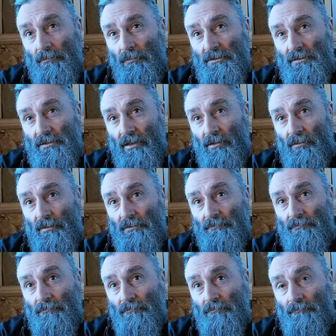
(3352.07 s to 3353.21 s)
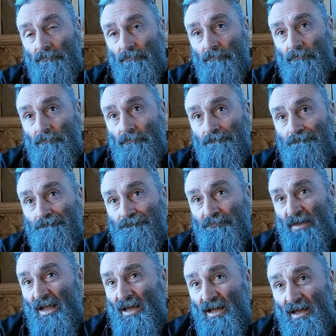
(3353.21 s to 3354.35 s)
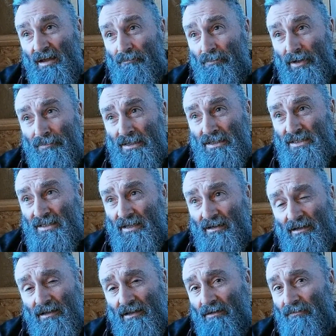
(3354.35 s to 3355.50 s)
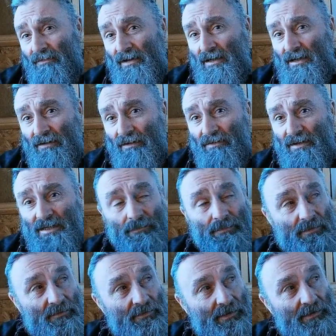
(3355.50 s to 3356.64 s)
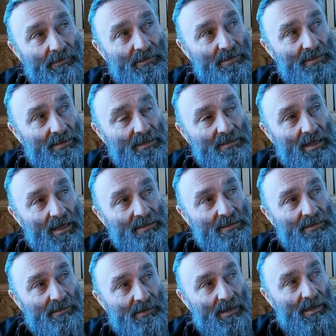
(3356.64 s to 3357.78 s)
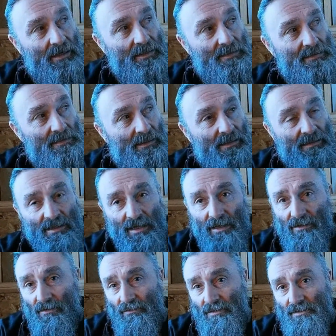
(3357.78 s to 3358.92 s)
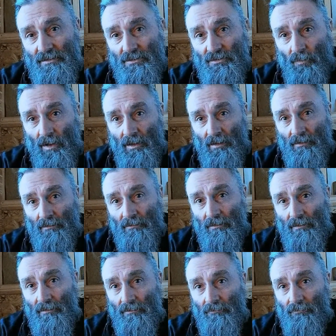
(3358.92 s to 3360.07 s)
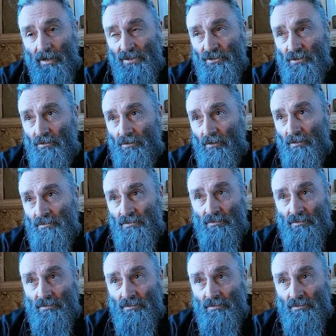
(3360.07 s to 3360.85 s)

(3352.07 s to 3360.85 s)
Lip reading: the other one? Pretty much every type of critter is out here, guys. Coyotes as well. Ranger got into a